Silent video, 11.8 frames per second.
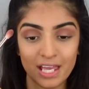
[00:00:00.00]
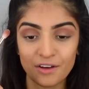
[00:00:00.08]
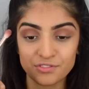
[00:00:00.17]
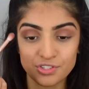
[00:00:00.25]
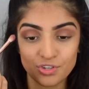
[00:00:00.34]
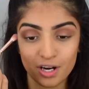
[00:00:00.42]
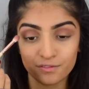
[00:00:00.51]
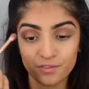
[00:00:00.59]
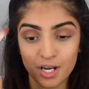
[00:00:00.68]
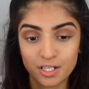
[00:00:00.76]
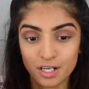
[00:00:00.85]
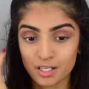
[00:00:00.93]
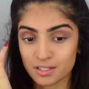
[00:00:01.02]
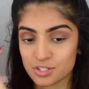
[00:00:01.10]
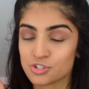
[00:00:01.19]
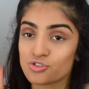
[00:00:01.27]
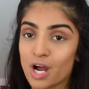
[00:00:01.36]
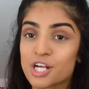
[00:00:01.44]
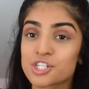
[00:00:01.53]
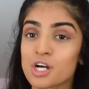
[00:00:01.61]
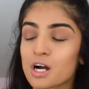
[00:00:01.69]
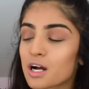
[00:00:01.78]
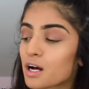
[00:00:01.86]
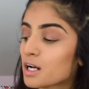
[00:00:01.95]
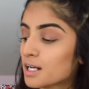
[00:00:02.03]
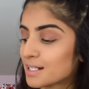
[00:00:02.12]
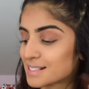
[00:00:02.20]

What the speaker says: They have to try and find like this treasure.